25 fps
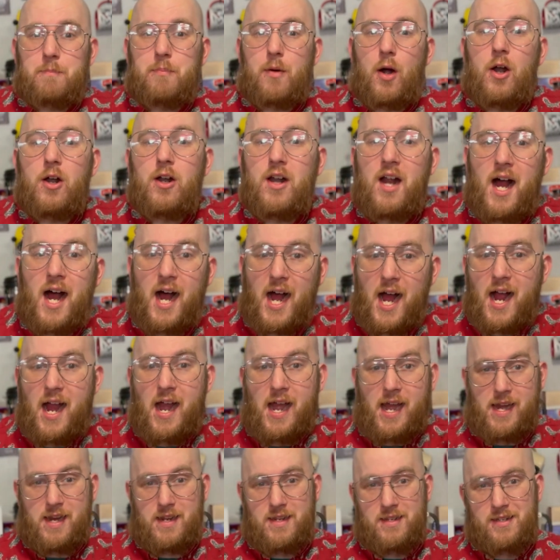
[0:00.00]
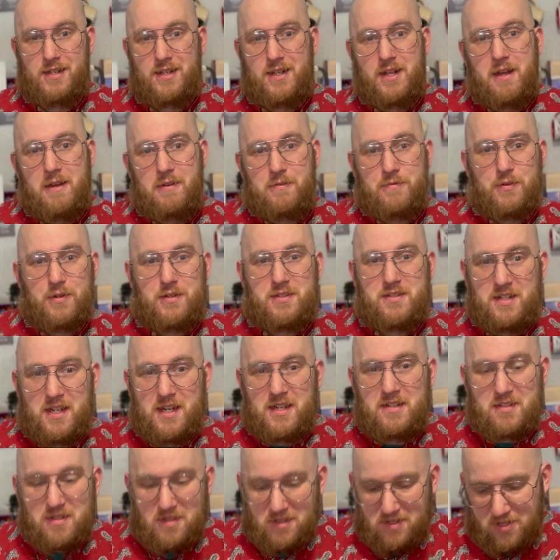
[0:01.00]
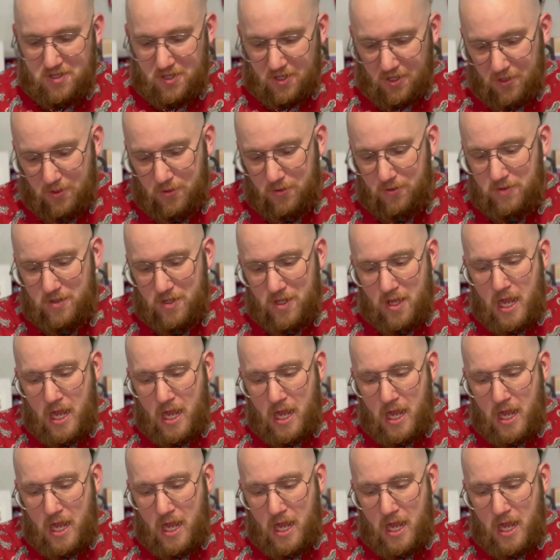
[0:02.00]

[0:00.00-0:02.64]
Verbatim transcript: bar high for season two.